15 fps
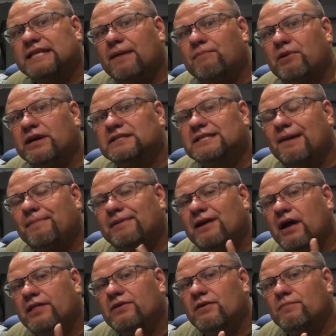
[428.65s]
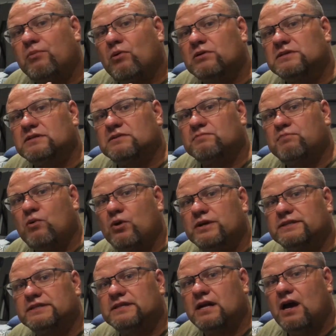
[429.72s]
that brings up another
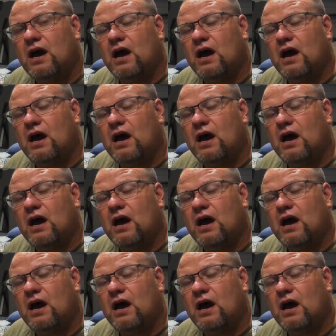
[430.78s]
important